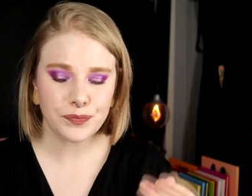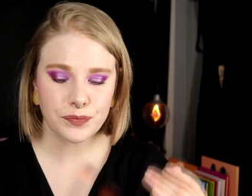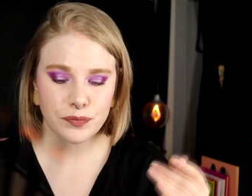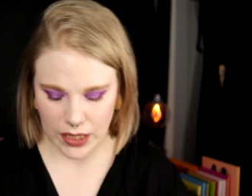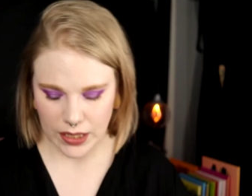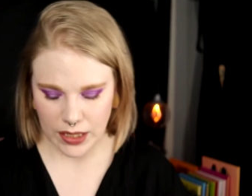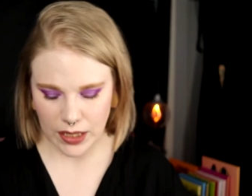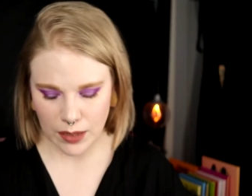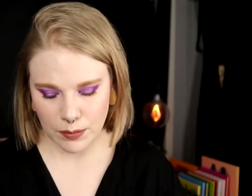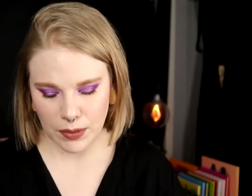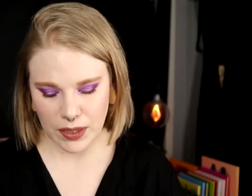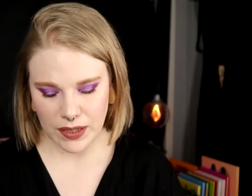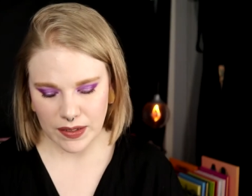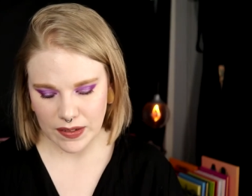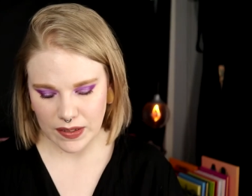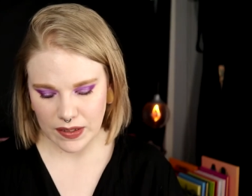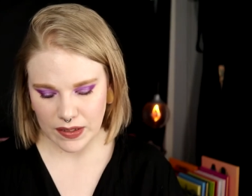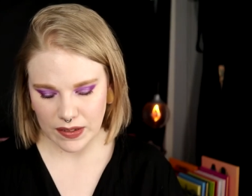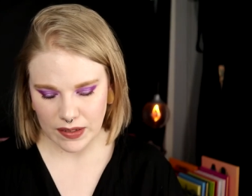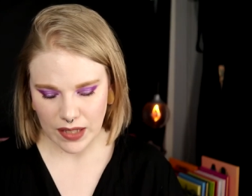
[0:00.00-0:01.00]
Then my
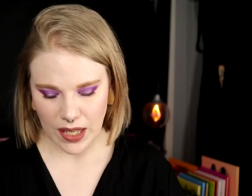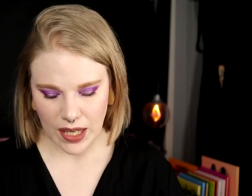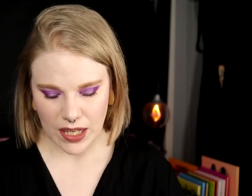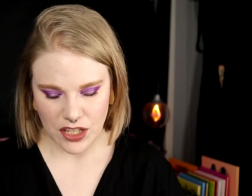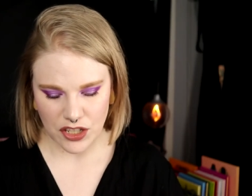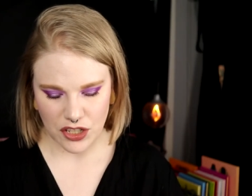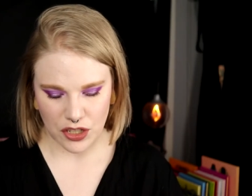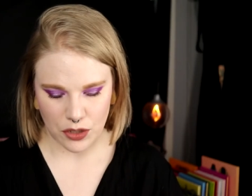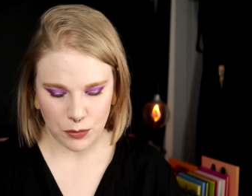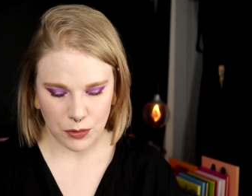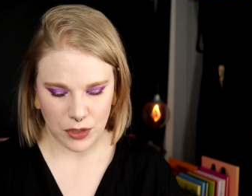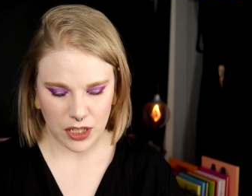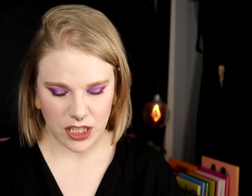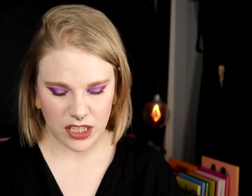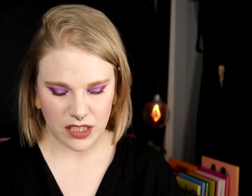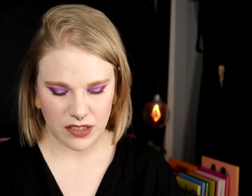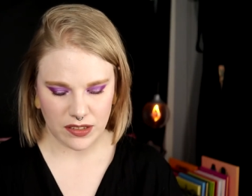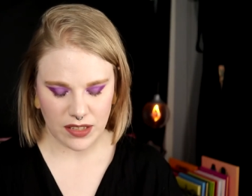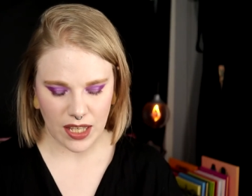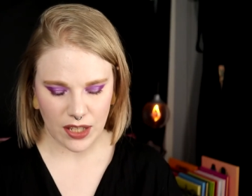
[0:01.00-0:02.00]
six eyeshadow
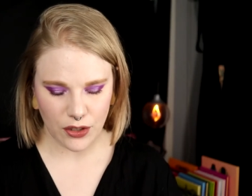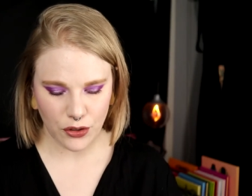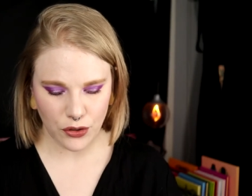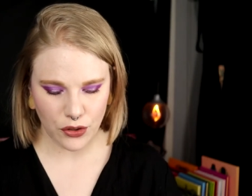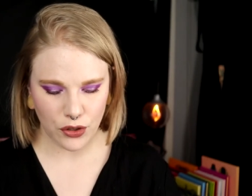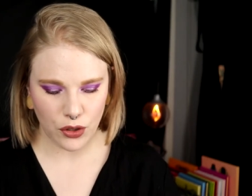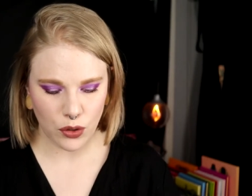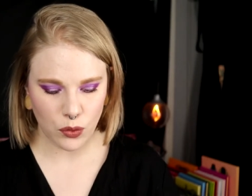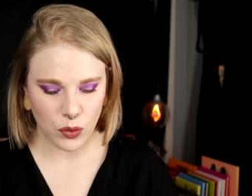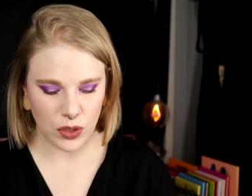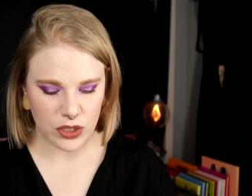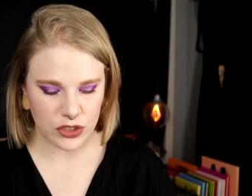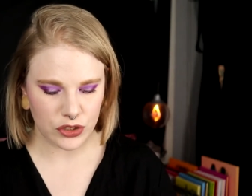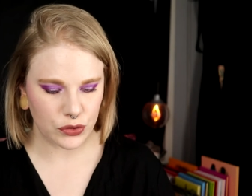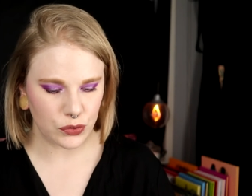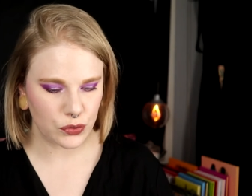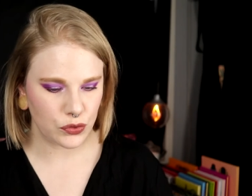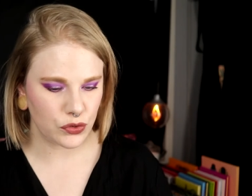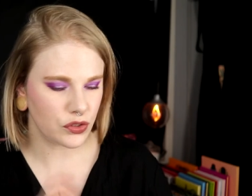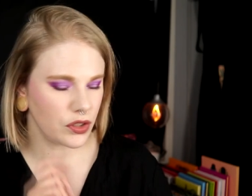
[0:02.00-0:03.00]
brushes. I don't know where
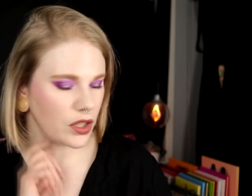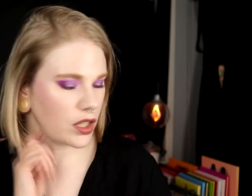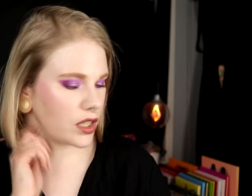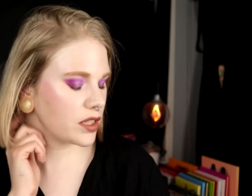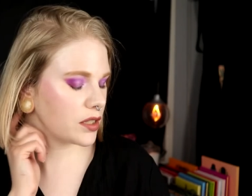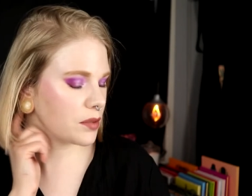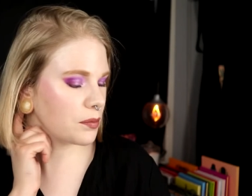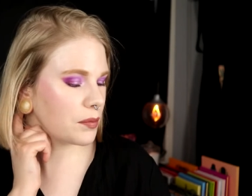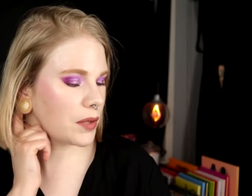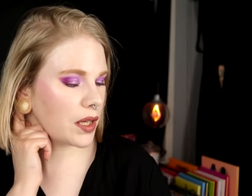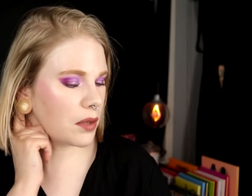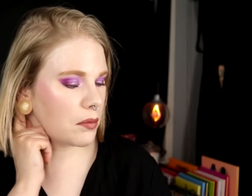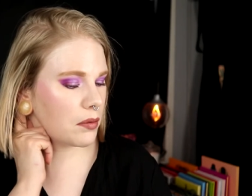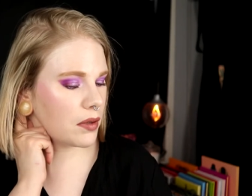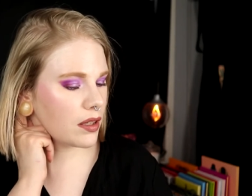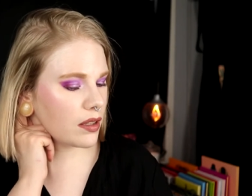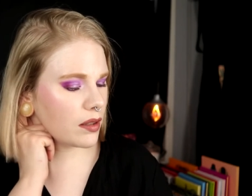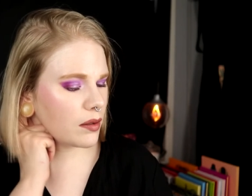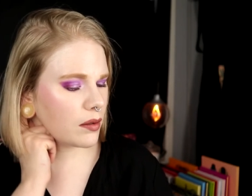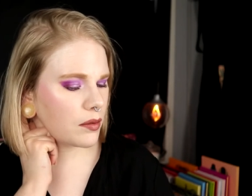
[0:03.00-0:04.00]
to start.
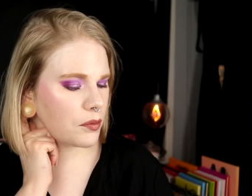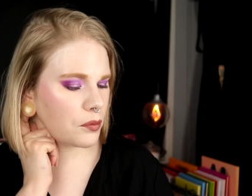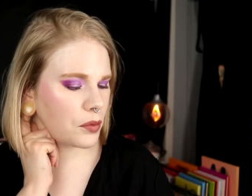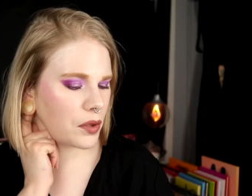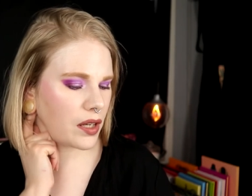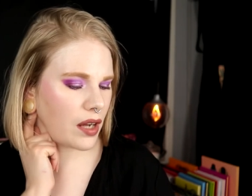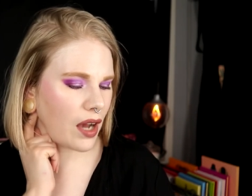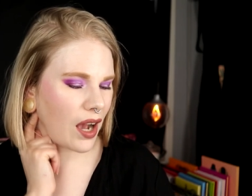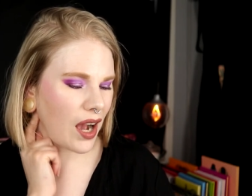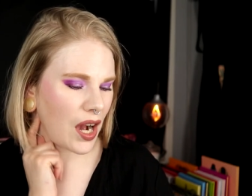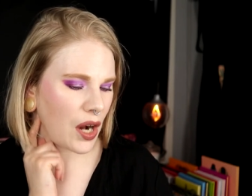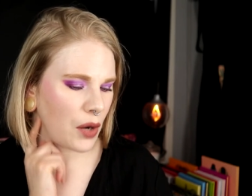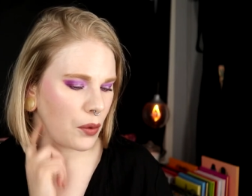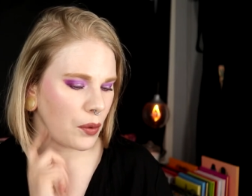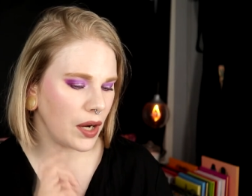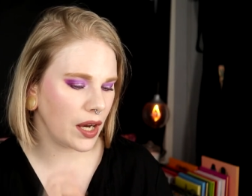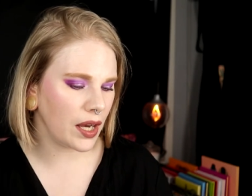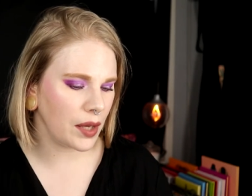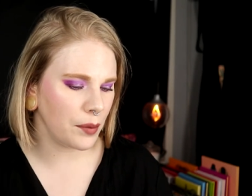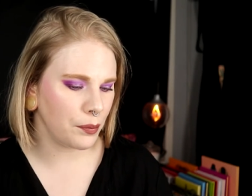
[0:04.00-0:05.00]
Maybe with how
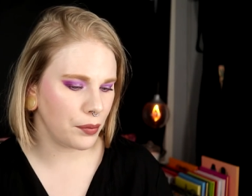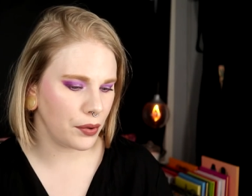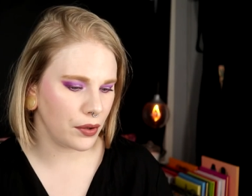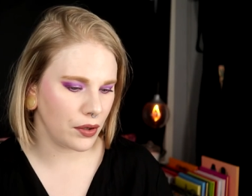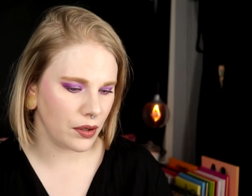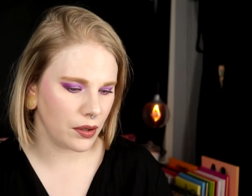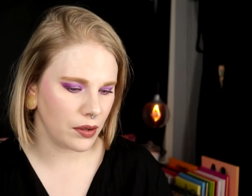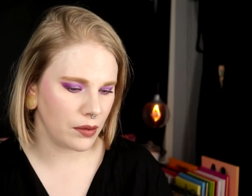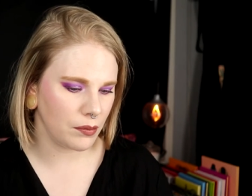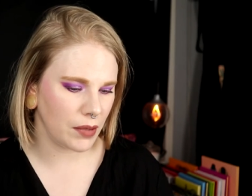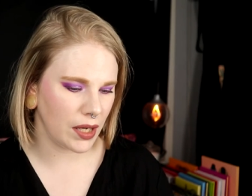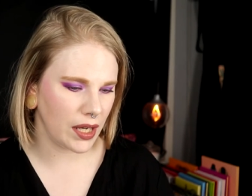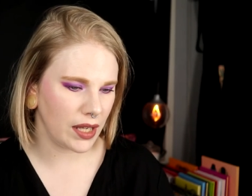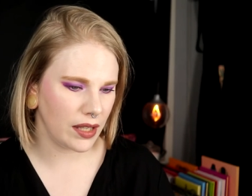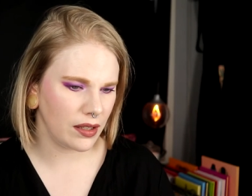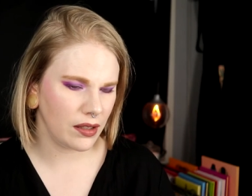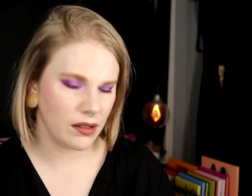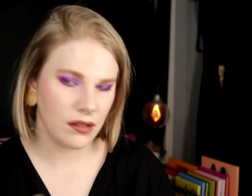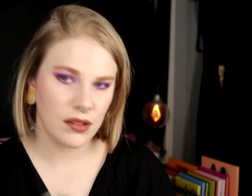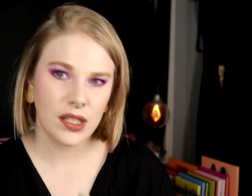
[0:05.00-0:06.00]
I put on
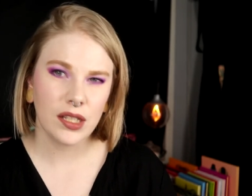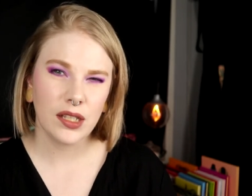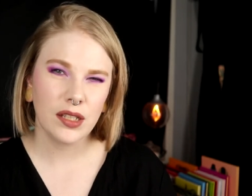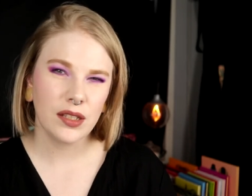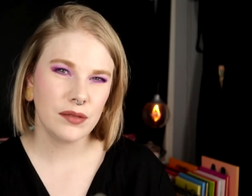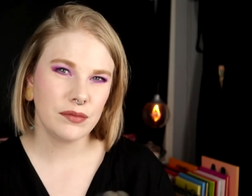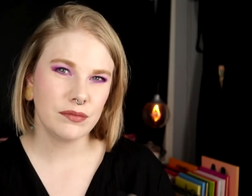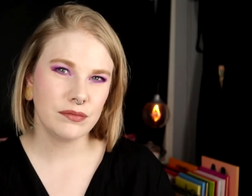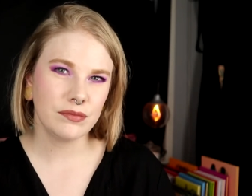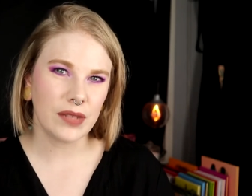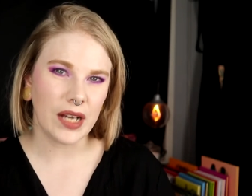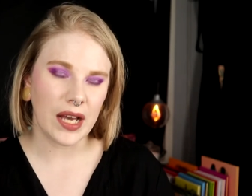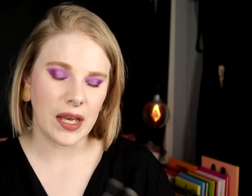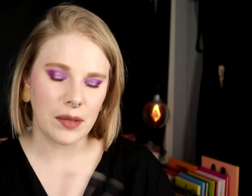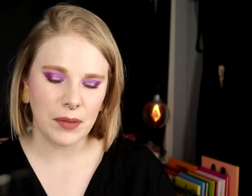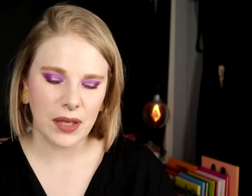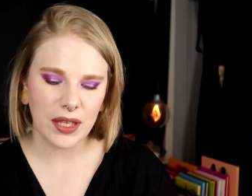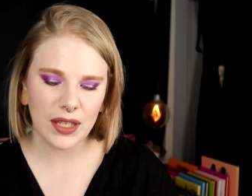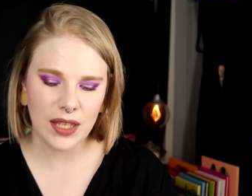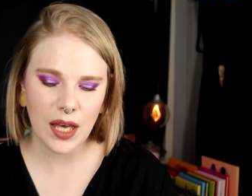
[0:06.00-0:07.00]
my eye
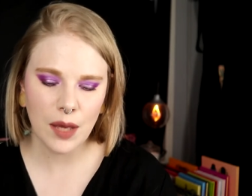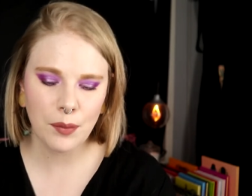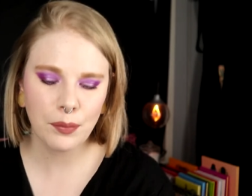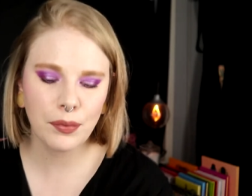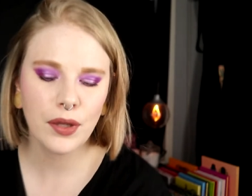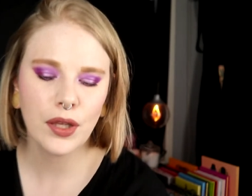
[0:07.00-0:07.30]
makeup.